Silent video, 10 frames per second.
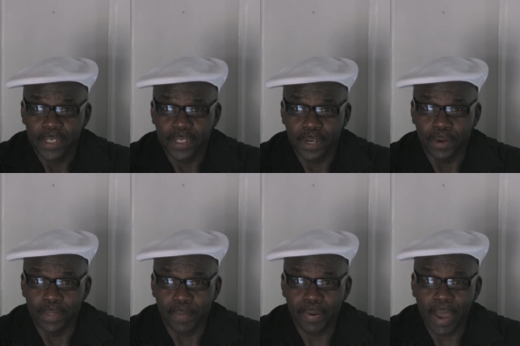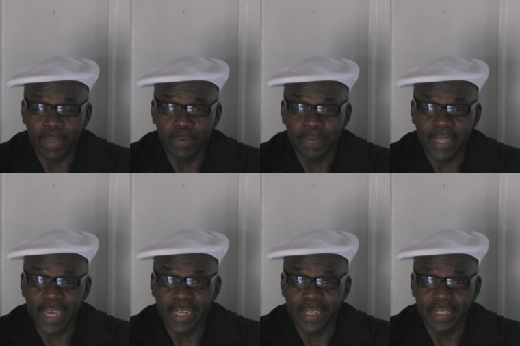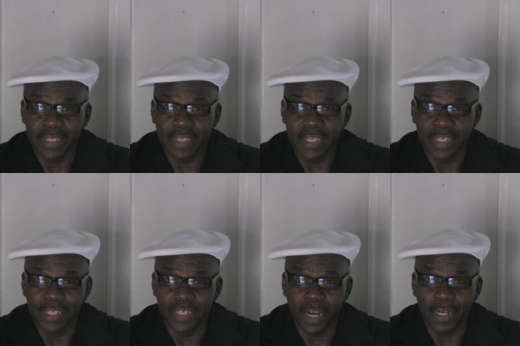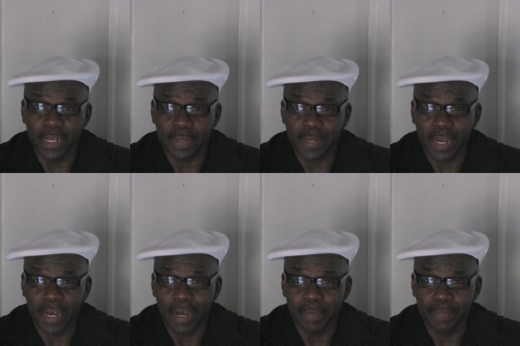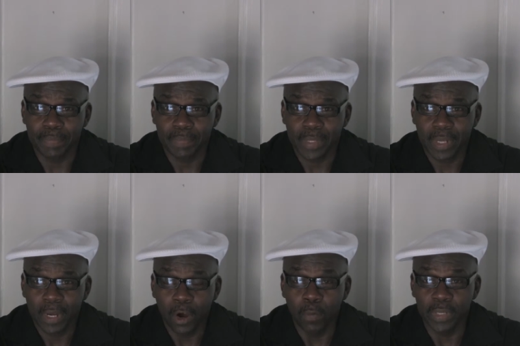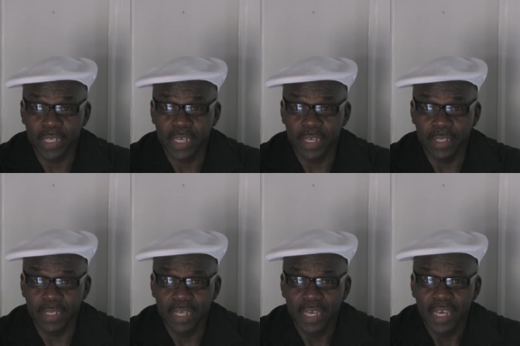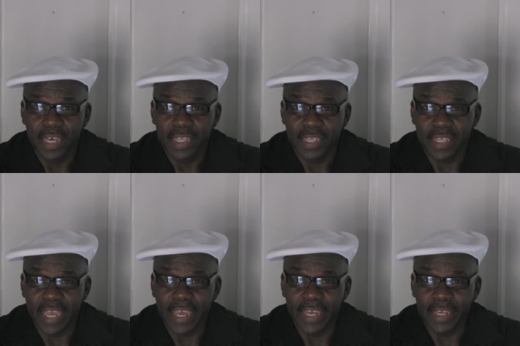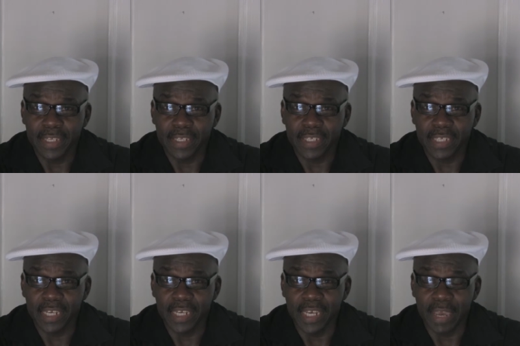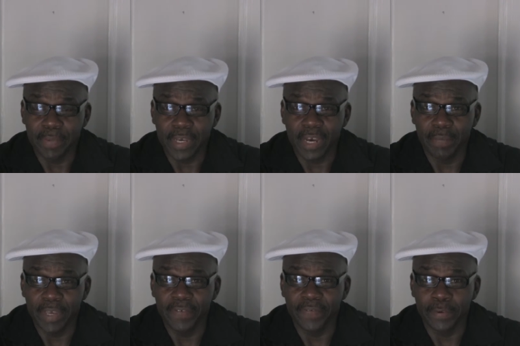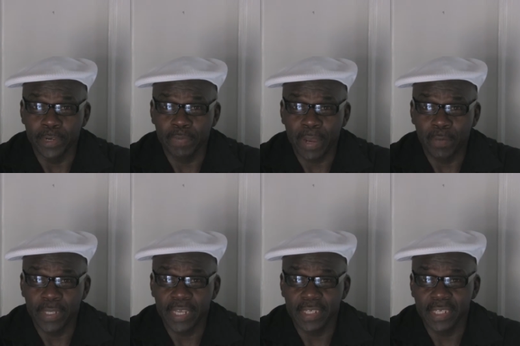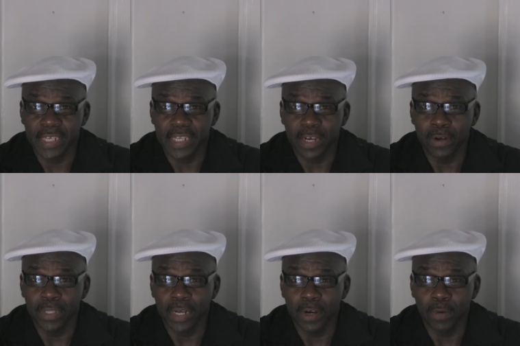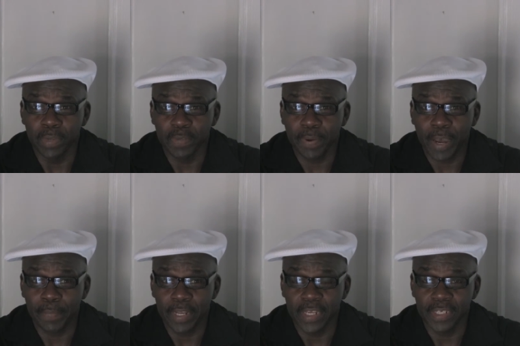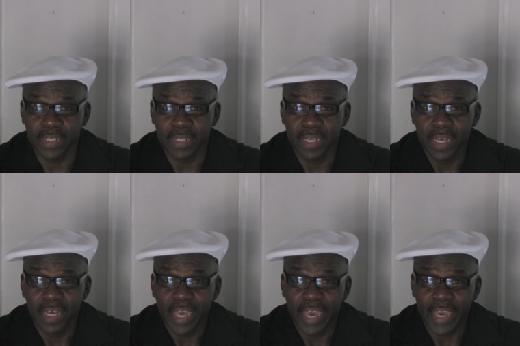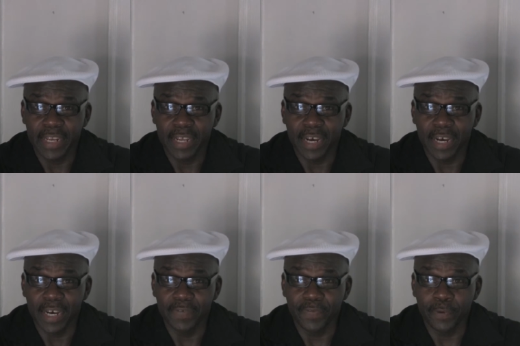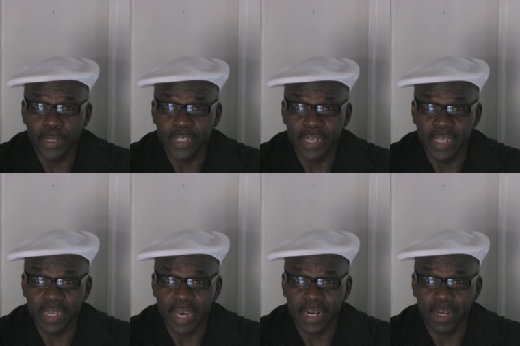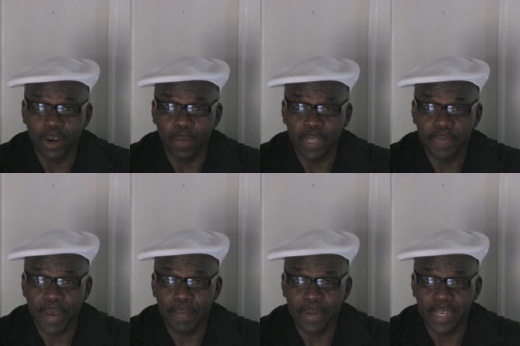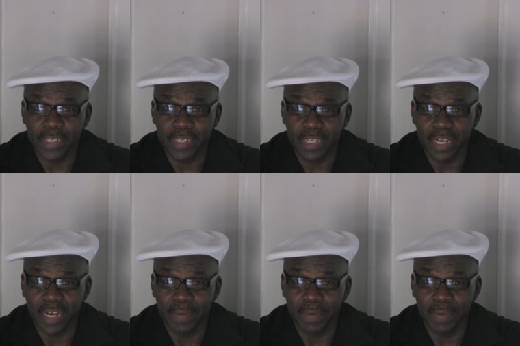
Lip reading: So the problem with that is these younger homeless kids, they see and become influenced by what they see in the older homeless population. And unfortunately, a lot of the homeless population,